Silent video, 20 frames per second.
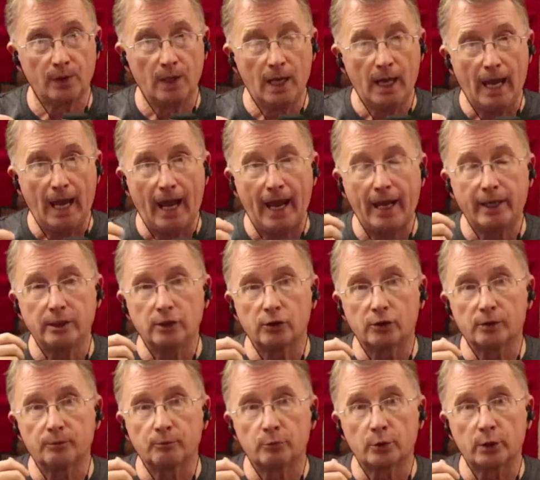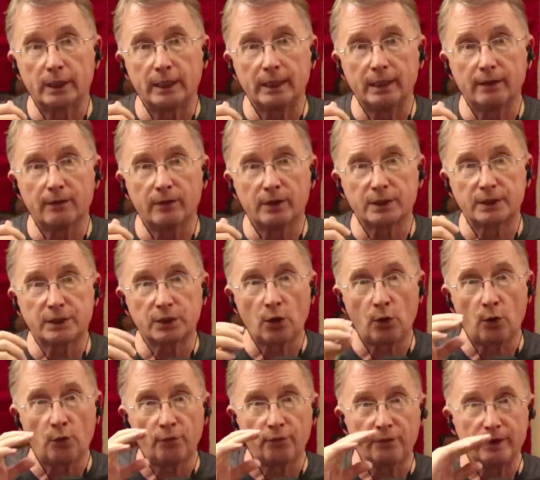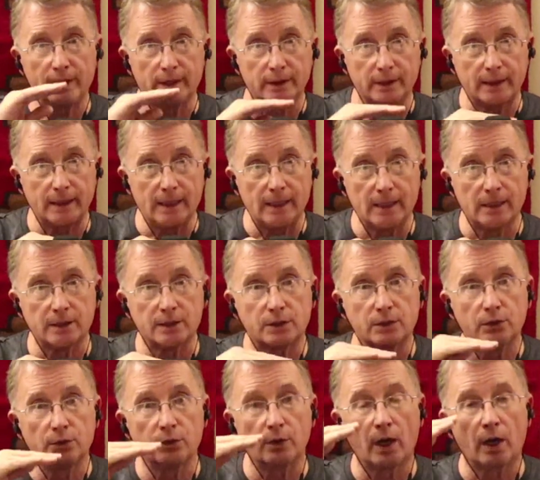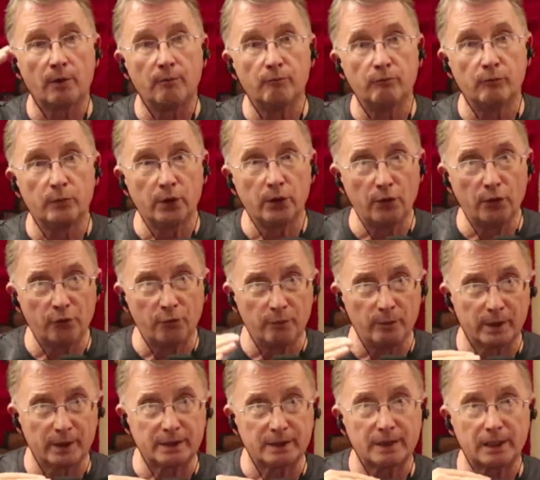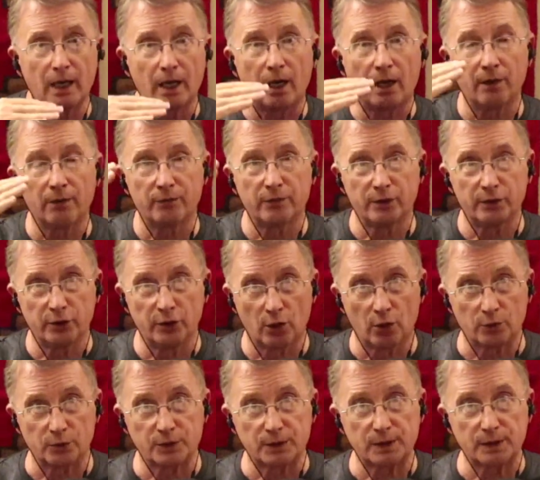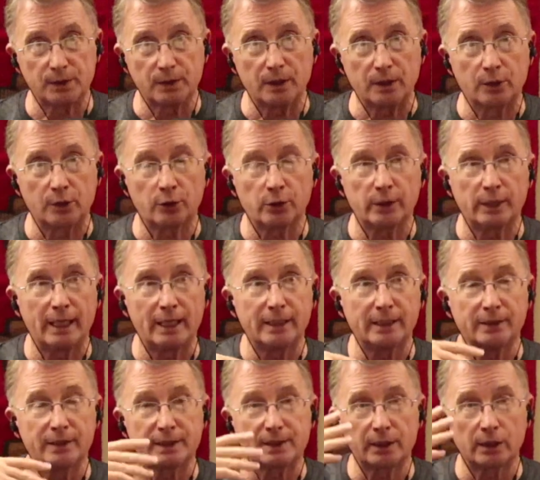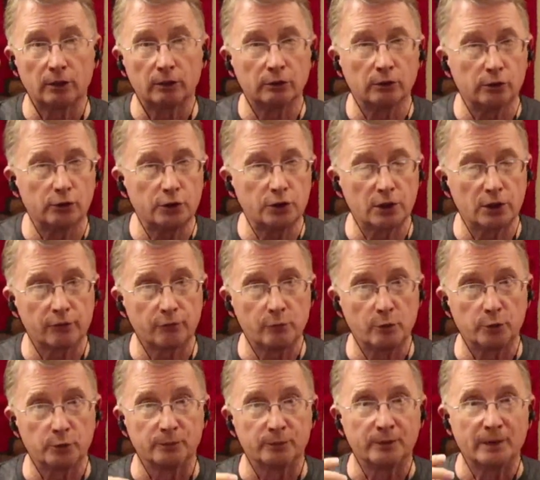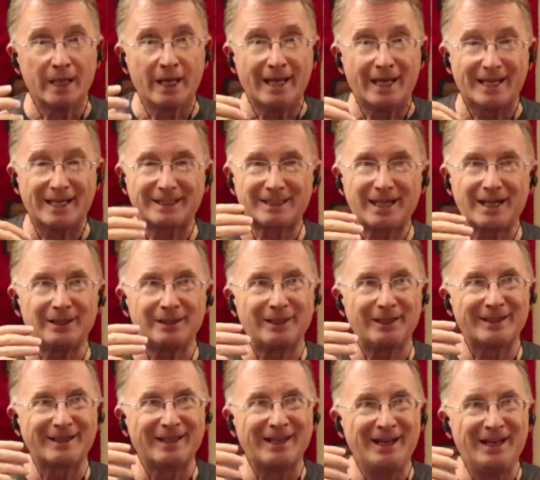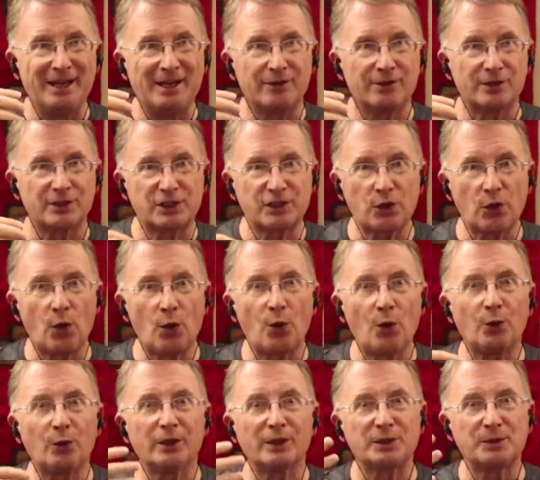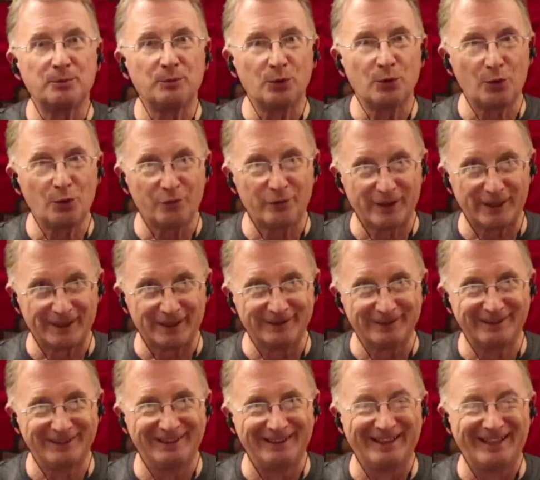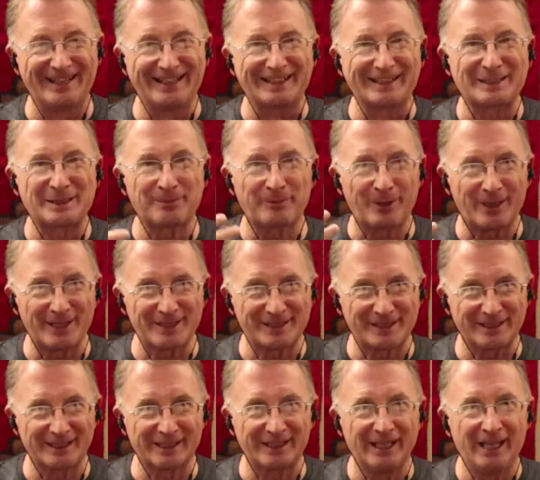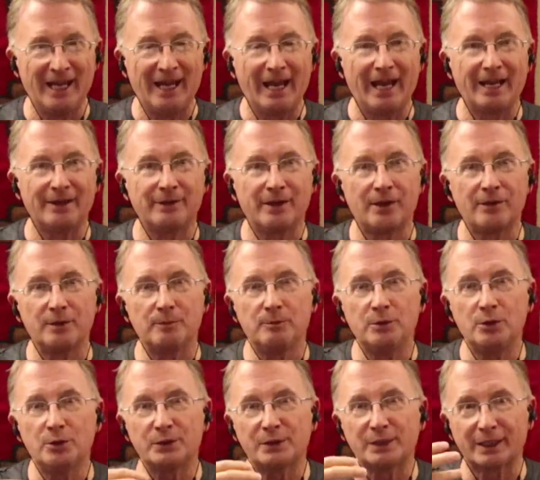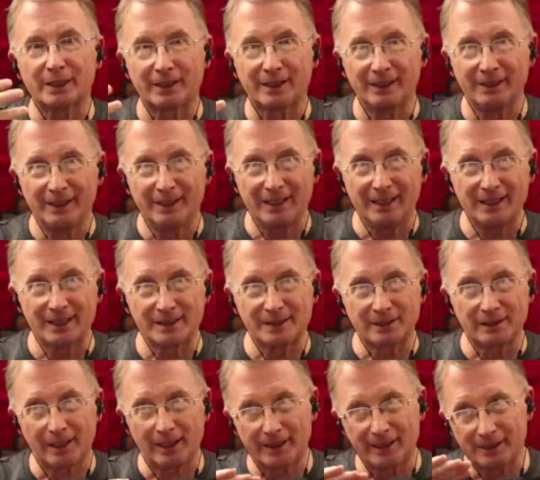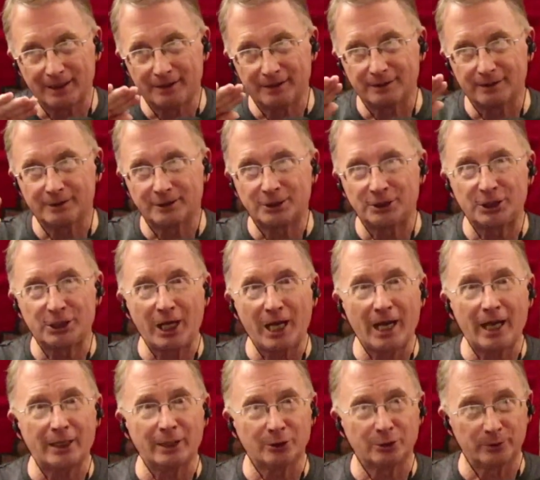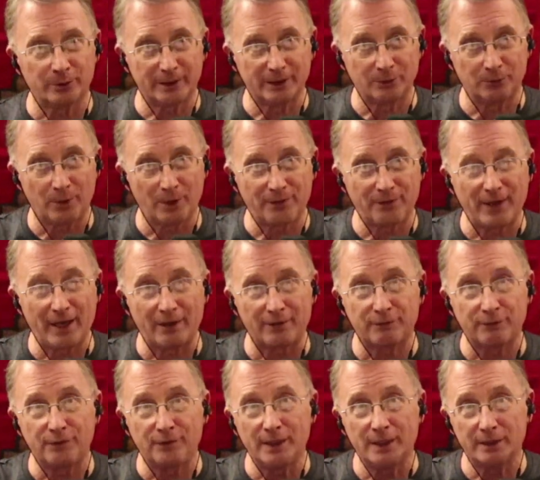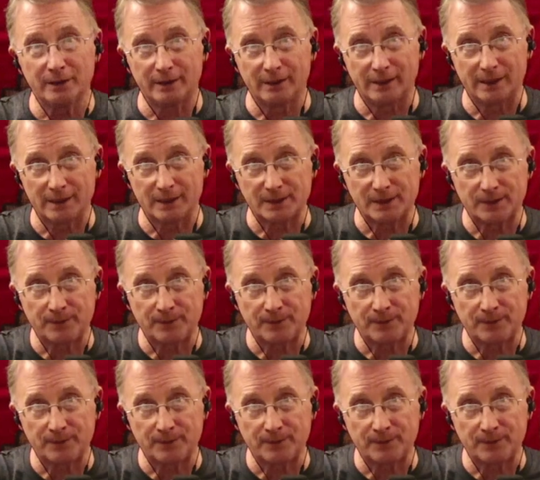and you can bring the soul feeling into a movement of the notes, creating this illusion of movement. It's kind of like the soul is moving and expressing, and then the music is like shadowing what that feeling is.